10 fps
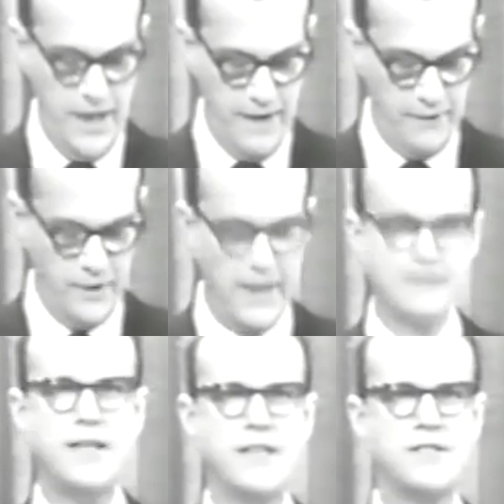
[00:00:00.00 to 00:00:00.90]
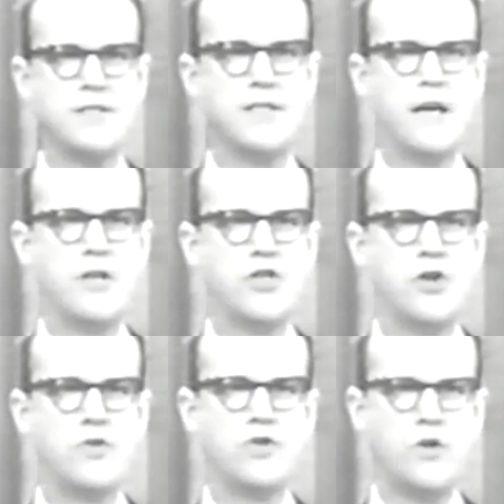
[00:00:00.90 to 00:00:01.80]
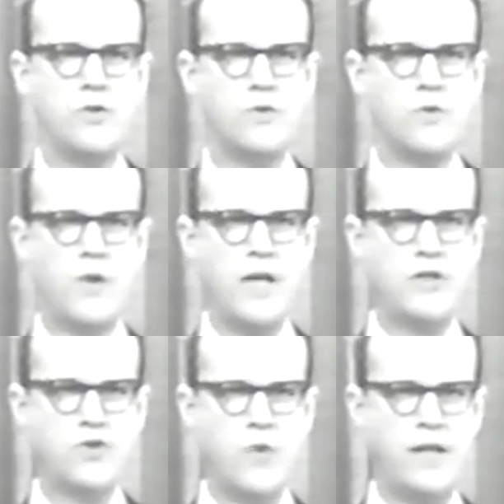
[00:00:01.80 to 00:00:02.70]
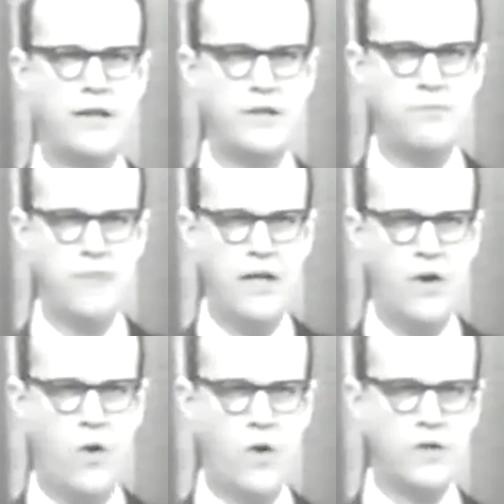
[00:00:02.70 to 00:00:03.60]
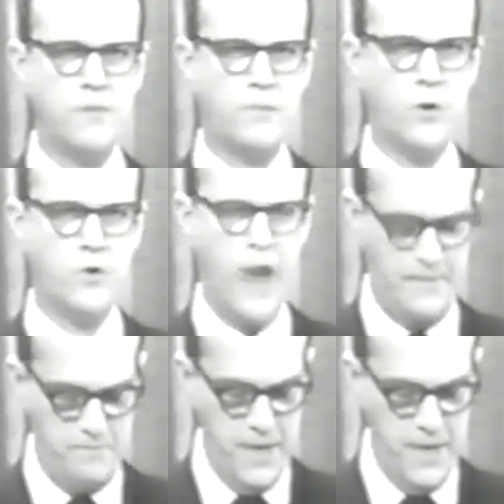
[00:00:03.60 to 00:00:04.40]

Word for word: Now, if you'd like tickets to see our show, don't write directly to me or to the program.